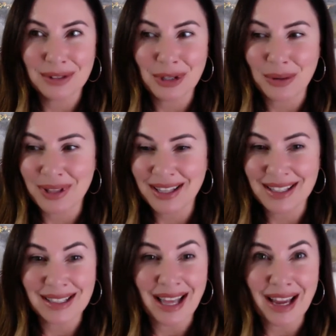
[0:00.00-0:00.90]
doing
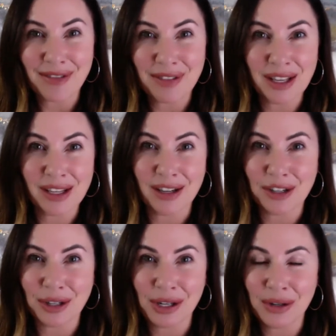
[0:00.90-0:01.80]
this life thing
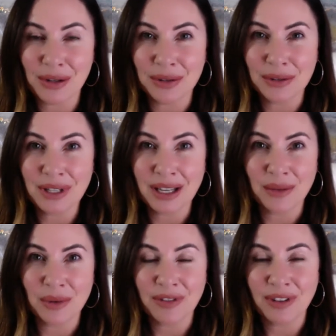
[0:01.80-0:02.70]
on our own and we